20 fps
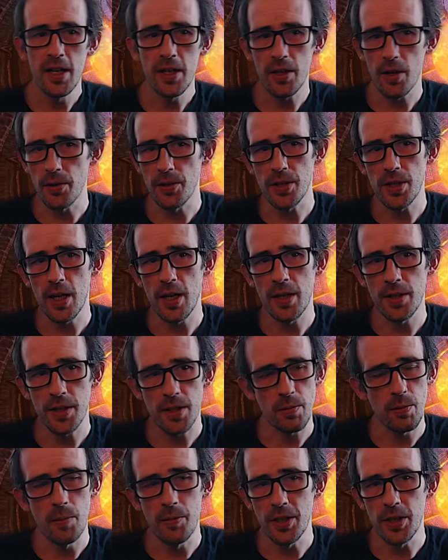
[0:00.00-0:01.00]
Ghost
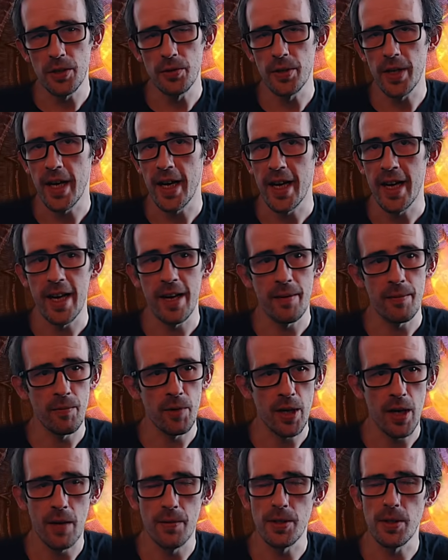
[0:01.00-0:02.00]
Dance, when we do get hit,
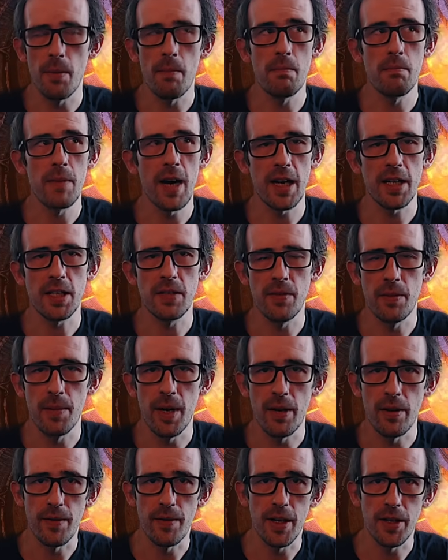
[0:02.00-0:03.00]
recovers a massive
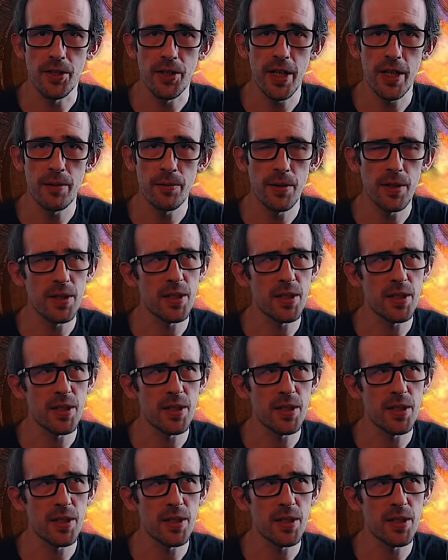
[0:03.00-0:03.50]
amount shield.